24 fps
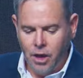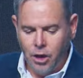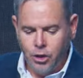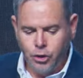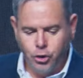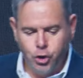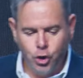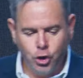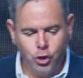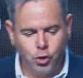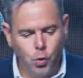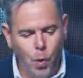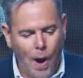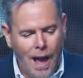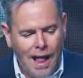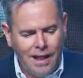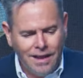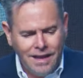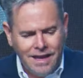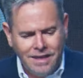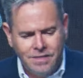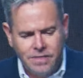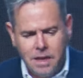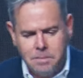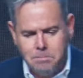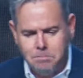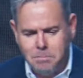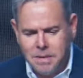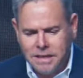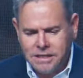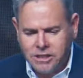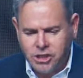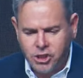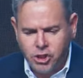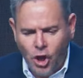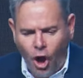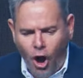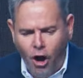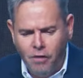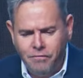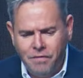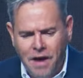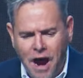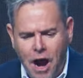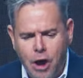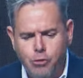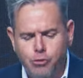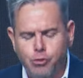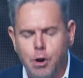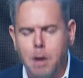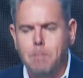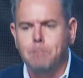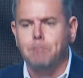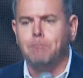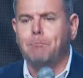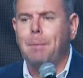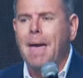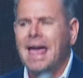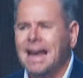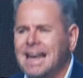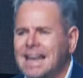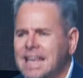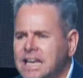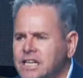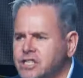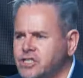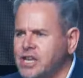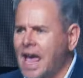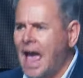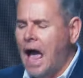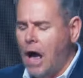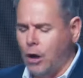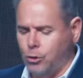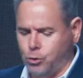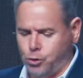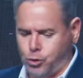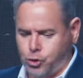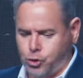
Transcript: you dwell in the midst of a rebellious house